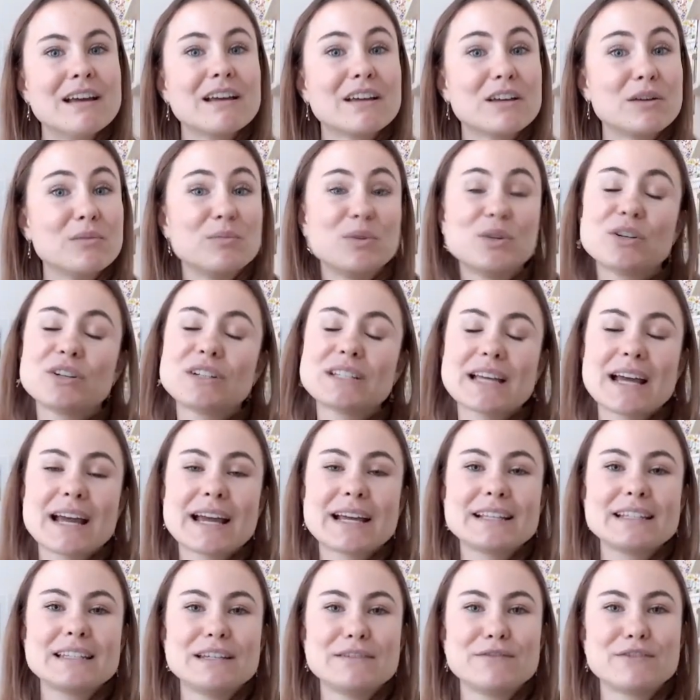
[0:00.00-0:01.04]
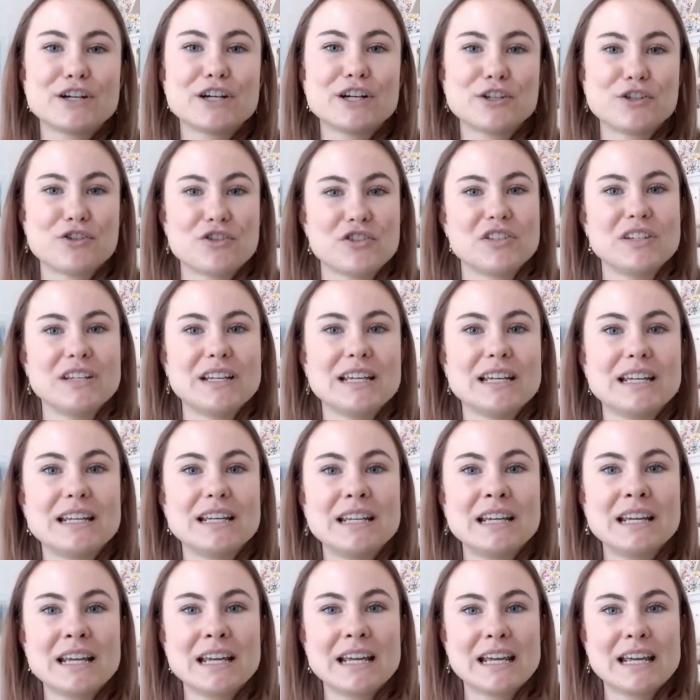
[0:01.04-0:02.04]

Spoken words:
computer science, if you're interested